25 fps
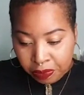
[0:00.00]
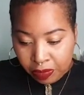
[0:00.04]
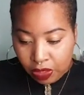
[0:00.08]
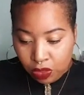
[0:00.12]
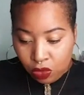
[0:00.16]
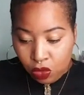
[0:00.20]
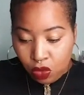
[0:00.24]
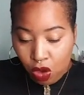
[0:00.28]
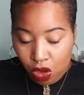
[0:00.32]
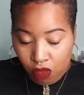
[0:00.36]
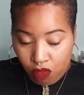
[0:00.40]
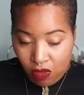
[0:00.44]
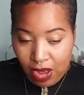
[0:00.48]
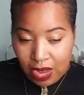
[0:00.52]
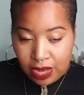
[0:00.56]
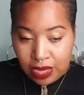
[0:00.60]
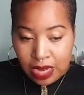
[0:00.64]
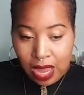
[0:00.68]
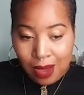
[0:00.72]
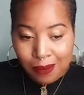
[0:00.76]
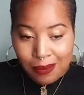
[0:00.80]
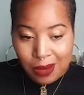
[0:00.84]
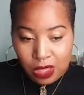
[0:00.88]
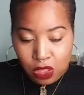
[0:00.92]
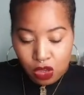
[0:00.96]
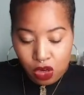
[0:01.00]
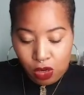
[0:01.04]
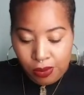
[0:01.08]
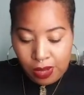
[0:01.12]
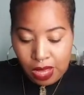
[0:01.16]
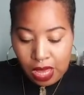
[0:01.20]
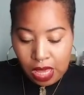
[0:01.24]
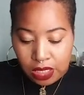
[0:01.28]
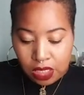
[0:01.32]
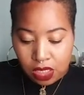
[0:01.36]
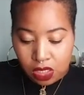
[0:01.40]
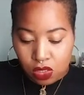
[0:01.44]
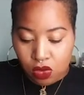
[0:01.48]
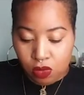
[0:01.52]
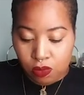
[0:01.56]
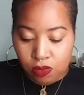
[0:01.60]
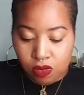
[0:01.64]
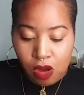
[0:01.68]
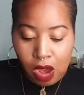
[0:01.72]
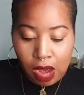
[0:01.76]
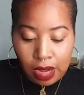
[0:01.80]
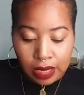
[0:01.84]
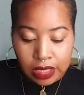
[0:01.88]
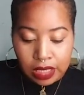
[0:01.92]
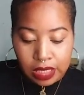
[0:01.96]
not right now, but in your personal
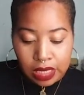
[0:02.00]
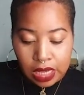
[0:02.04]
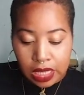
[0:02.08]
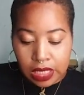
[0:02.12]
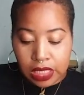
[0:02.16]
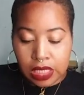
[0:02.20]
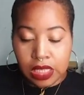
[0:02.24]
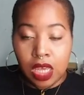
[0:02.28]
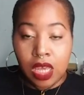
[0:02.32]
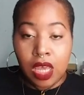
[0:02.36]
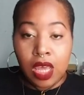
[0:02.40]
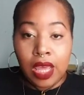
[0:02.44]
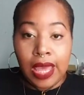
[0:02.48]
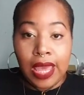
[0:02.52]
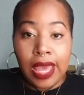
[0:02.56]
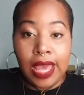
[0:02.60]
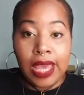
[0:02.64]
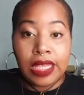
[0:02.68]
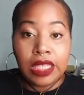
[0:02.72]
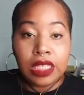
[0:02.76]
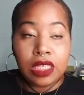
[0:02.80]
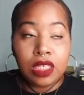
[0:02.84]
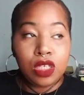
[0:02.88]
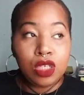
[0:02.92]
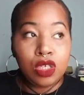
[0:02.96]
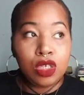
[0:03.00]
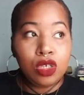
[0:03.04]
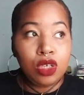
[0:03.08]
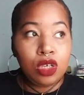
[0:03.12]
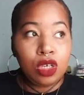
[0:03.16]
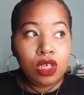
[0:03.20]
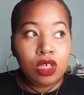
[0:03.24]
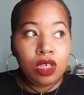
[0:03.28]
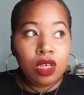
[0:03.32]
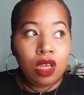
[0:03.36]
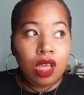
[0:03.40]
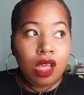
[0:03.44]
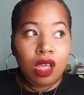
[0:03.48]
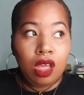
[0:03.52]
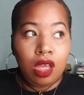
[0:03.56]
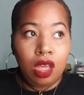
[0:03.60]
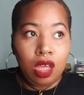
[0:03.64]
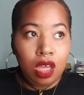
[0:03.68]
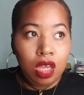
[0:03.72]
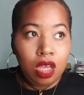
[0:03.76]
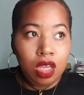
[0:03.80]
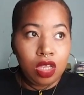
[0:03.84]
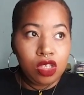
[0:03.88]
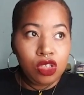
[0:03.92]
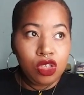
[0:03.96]
practice, is to
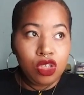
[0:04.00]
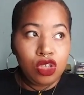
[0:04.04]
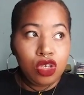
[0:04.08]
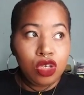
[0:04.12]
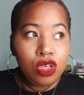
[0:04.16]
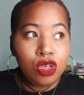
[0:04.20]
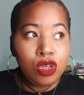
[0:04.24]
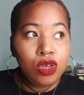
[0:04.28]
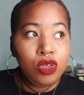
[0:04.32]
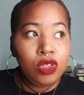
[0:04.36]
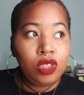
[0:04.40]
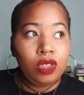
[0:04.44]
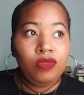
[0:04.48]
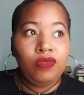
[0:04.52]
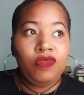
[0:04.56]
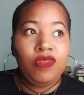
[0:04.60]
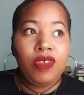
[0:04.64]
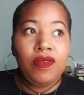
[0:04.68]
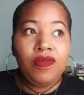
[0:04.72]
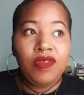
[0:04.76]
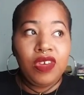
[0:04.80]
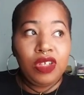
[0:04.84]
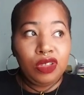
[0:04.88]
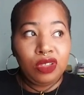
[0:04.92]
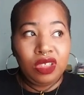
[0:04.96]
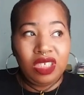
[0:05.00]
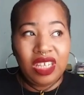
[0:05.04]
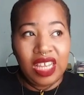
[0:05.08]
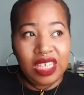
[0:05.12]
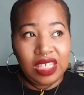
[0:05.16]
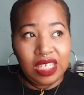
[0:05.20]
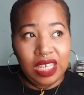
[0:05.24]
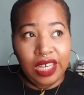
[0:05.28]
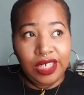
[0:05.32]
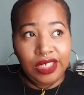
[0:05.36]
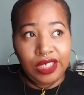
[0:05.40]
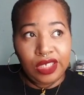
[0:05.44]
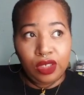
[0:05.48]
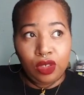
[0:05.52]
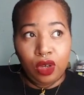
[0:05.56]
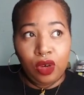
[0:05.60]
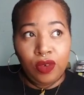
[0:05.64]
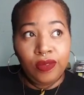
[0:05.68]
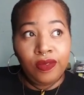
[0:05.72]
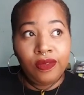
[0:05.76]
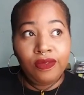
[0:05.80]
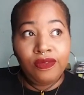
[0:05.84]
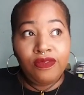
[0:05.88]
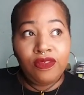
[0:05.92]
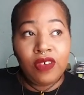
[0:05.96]
use the visualization of
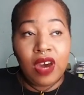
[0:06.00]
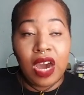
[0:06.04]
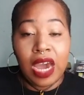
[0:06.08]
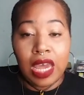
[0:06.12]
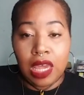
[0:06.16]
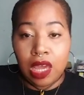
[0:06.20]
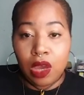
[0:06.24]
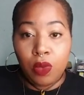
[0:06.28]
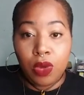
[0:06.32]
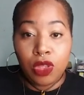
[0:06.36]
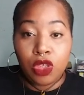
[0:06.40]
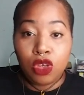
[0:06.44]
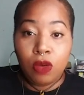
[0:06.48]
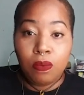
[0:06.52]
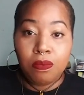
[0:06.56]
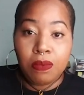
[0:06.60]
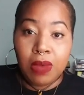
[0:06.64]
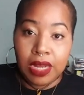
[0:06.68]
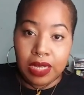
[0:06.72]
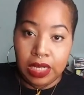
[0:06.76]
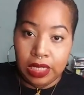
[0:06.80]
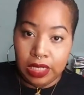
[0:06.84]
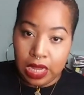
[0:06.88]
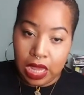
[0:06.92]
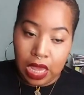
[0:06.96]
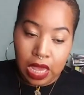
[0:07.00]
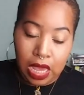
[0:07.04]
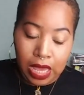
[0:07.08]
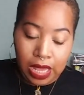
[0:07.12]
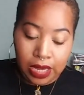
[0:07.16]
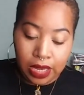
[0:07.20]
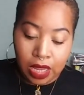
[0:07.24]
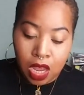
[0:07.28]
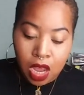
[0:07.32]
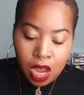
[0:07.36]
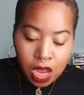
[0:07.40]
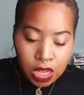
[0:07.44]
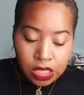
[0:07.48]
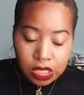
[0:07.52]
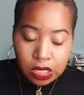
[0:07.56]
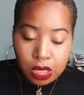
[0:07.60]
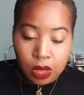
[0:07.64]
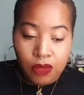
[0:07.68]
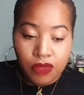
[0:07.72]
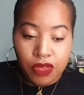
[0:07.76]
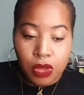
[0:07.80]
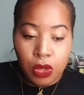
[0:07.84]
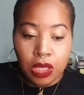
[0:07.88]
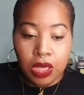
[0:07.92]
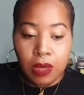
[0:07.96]
fire when you're meditating. So if
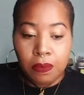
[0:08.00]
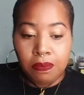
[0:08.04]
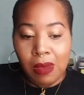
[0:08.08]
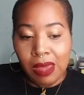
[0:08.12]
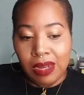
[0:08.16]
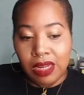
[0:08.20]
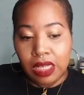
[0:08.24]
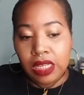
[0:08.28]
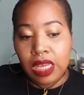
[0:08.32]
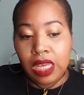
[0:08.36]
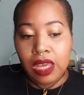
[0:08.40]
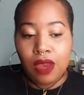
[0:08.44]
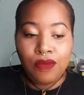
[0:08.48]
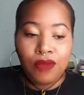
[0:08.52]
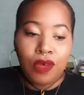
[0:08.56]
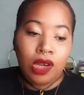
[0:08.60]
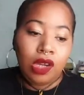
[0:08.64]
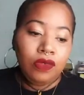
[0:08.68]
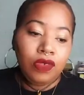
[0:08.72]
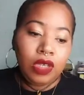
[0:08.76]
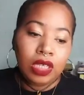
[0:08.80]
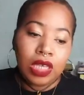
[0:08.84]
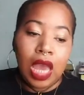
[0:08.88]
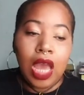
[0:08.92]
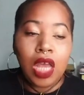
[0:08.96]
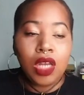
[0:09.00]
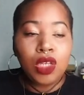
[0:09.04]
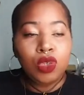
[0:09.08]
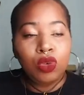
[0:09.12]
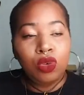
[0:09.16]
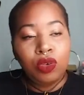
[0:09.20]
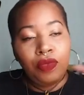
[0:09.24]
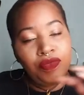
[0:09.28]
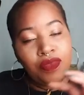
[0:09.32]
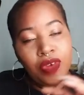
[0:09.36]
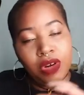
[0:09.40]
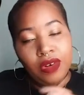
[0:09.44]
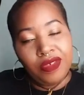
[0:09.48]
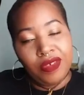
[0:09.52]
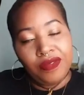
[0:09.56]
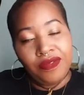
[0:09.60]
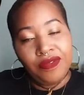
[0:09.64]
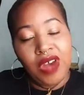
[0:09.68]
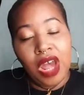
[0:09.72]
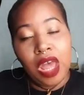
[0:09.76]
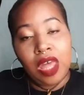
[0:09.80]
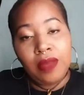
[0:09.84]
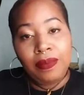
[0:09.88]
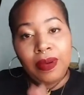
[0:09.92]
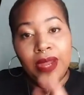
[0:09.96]
you can meditate in front of a candle, in front of a
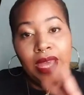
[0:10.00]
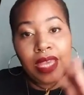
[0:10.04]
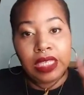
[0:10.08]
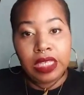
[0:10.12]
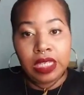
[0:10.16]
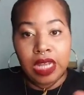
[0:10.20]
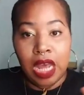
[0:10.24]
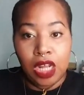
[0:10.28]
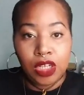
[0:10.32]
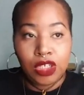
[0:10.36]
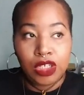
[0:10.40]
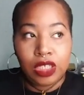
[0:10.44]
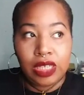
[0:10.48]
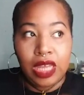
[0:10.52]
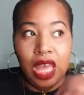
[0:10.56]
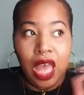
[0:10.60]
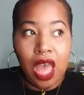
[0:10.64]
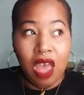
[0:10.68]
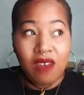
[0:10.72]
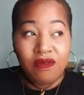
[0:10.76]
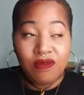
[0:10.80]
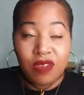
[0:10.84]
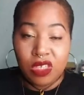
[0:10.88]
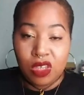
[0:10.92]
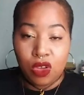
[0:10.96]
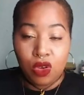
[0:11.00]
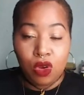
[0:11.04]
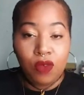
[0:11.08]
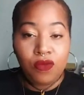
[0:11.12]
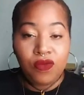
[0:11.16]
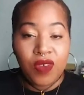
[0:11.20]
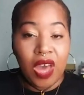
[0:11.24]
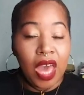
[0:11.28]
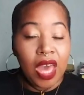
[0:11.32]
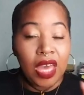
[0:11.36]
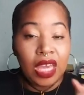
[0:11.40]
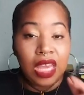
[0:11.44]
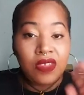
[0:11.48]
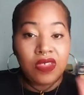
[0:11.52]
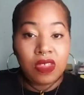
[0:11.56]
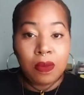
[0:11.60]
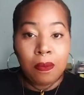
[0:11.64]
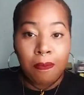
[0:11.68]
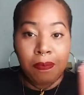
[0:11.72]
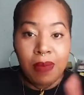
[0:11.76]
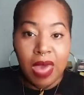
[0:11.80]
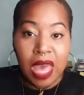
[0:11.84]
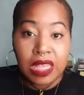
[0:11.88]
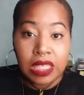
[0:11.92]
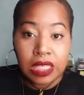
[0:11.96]
fireplace, and actually have physical fire, even
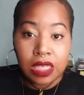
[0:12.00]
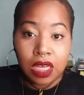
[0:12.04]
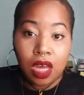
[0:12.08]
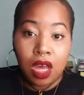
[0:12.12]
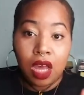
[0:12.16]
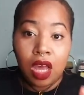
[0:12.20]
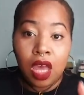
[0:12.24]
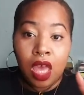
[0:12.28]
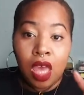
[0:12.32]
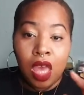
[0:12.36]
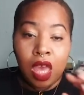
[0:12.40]
better.